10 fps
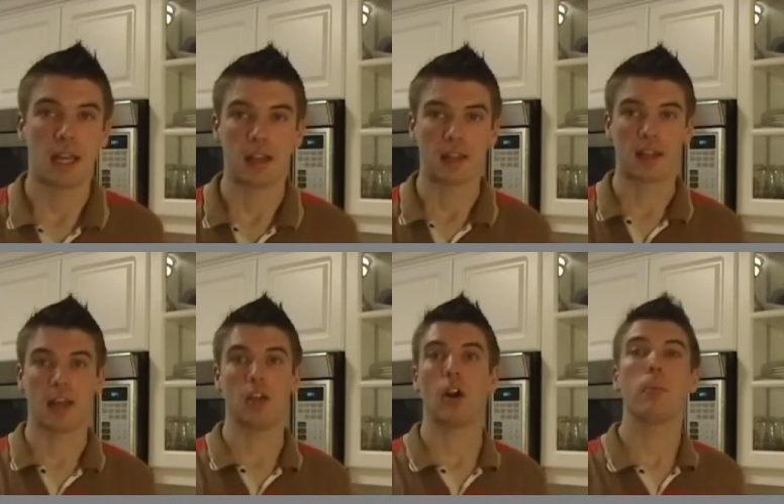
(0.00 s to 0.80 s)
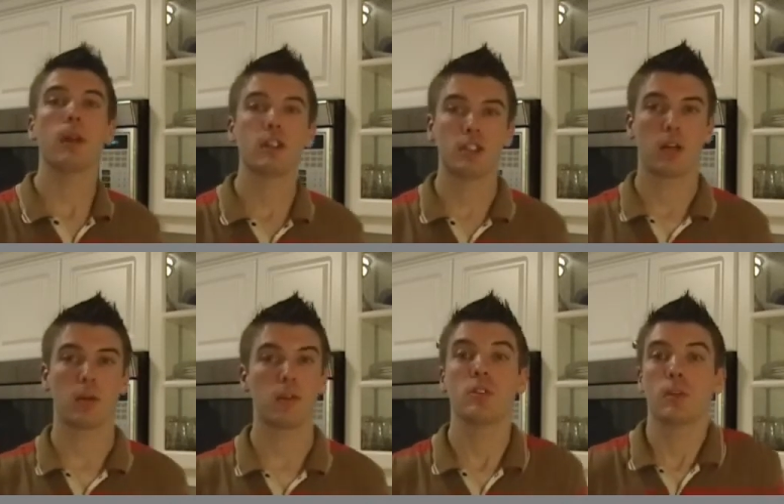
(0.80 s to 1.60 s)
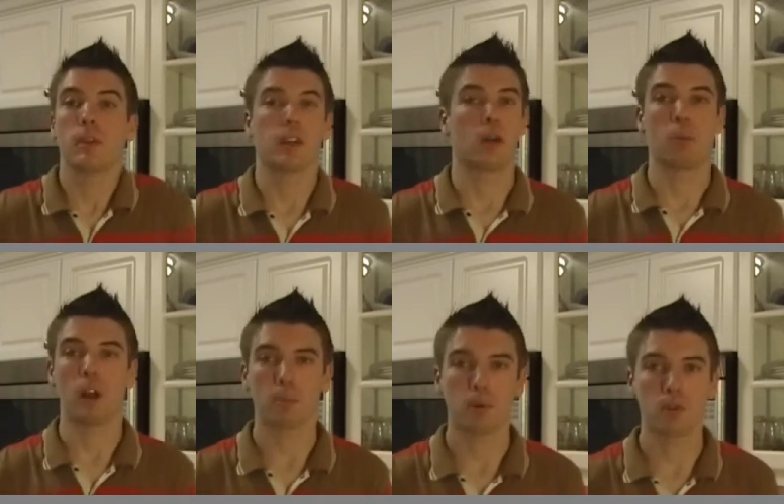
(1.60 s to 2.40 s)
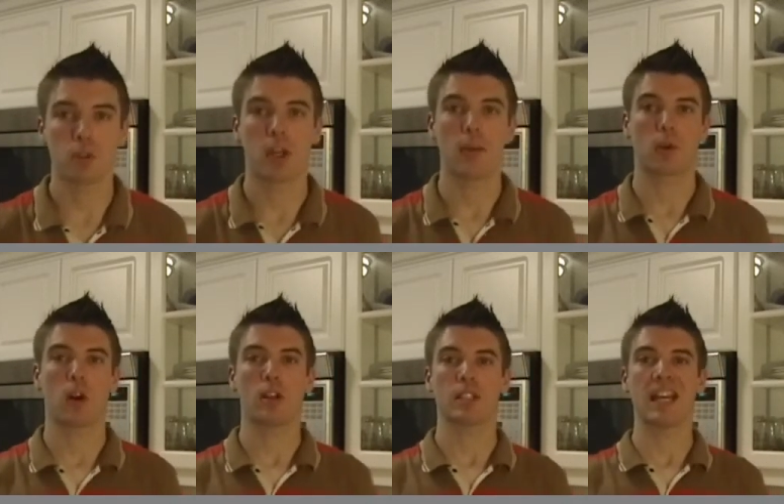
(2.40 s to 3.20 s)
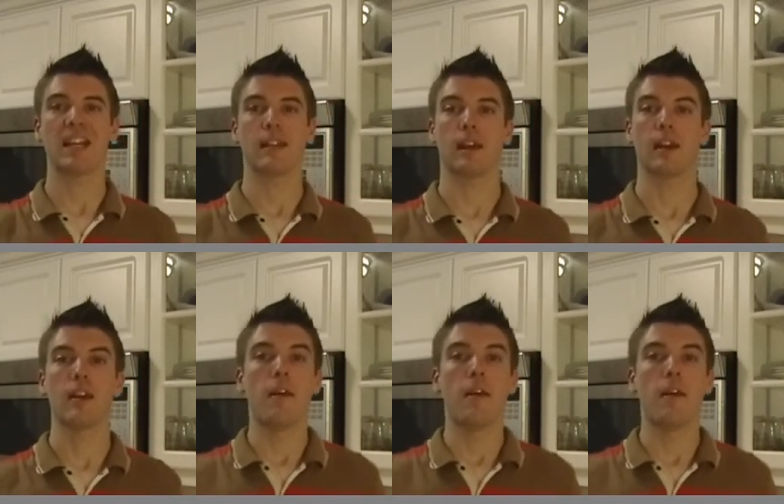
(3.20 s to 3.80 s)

anything that your upline shared with you, something, in a blog post you came across, anything.